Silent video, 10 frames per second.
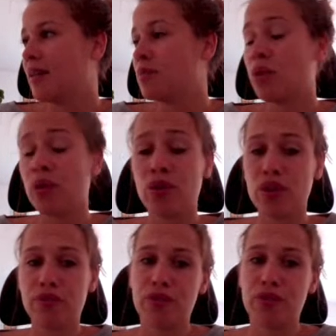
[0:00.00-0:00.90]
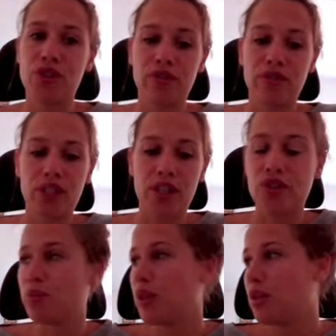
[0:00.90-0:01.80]
recorded version of the session
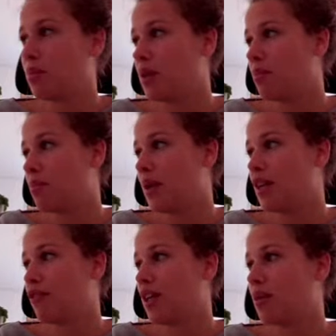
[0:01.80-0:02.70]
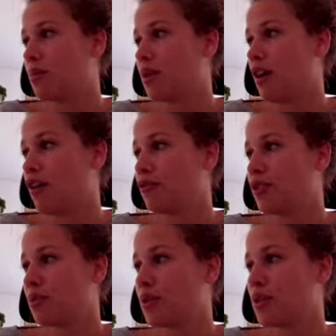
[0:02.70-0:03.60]
will be made available
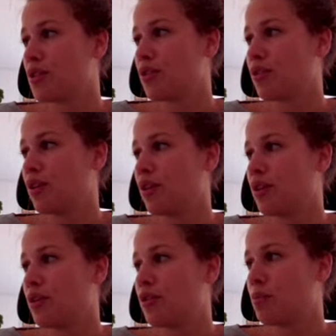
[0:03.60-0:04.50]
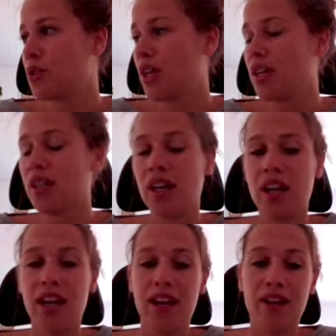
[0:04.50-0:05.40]
afterwards on our YouTube channel,
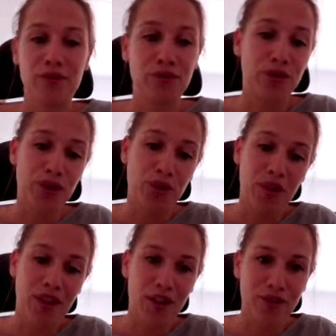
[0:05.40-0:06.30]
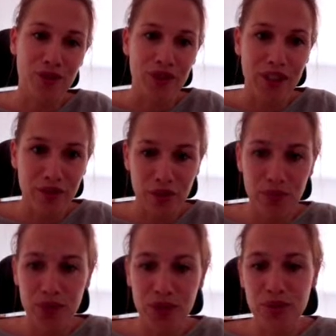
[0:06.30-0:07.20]
and of course we'd love to hear from
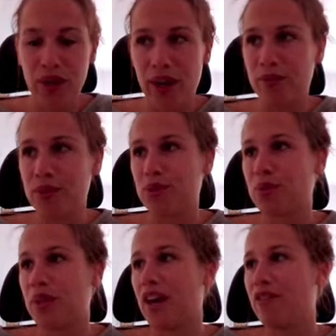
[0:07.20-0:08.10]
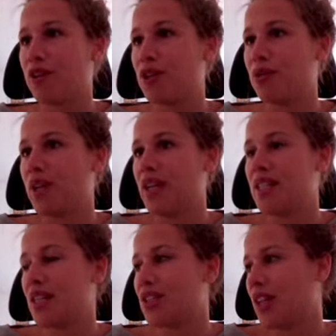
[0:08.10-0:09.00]
you, so we have a Q&A
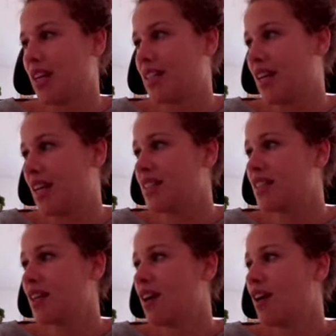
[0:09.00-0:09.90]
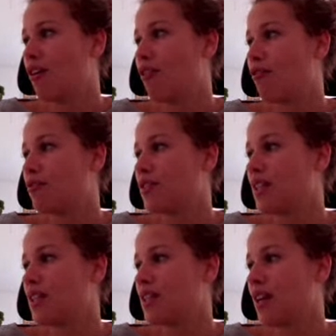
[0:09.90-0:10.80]
session at the end of this